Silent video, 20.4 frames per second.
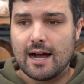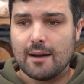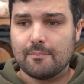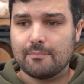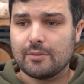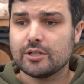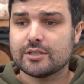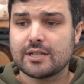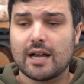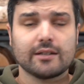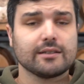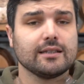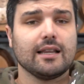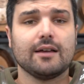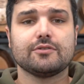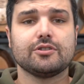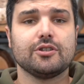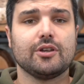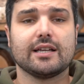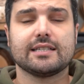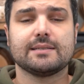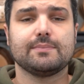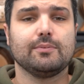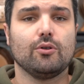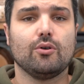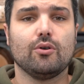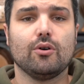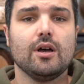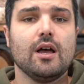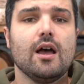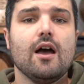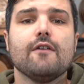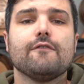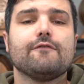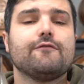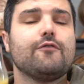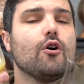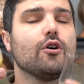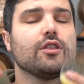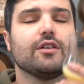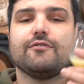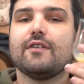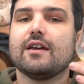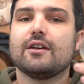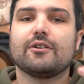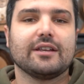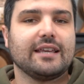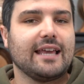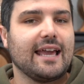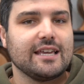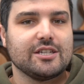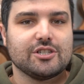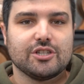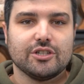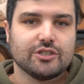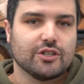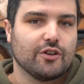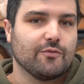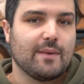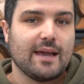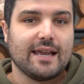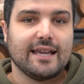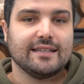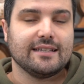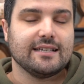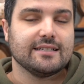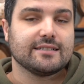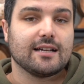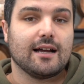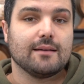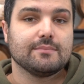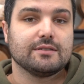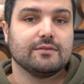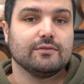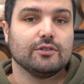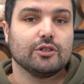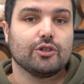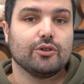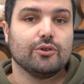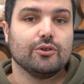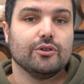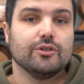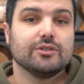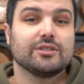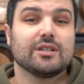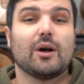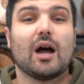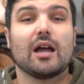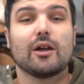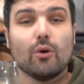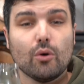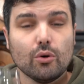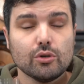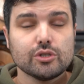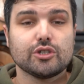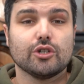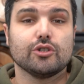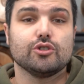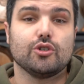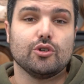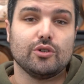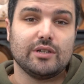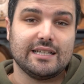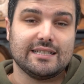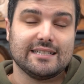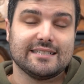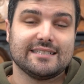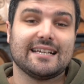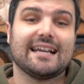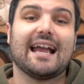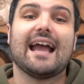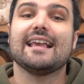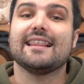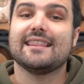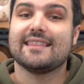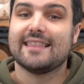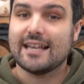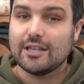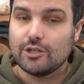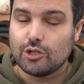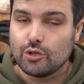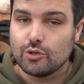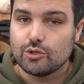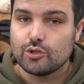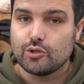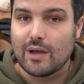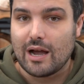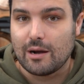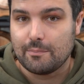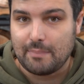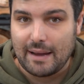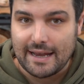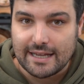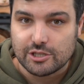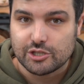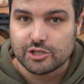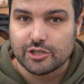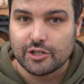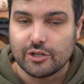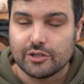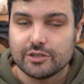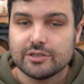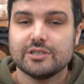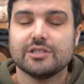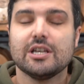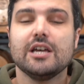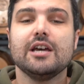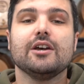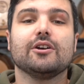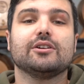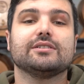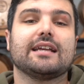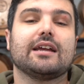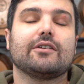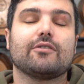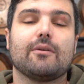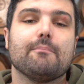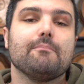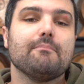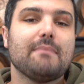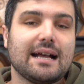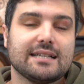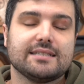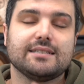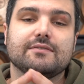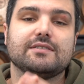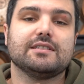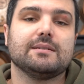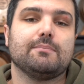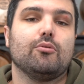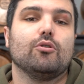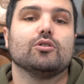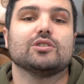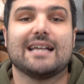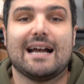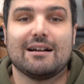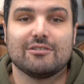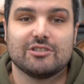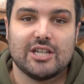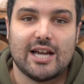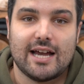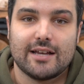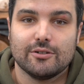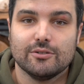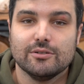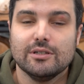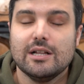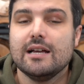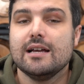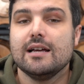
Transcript: because I'd love to explore further variations of making these types of liqueurs. I also do need to say a thank you to our Patreons, because they are a massive support to our channel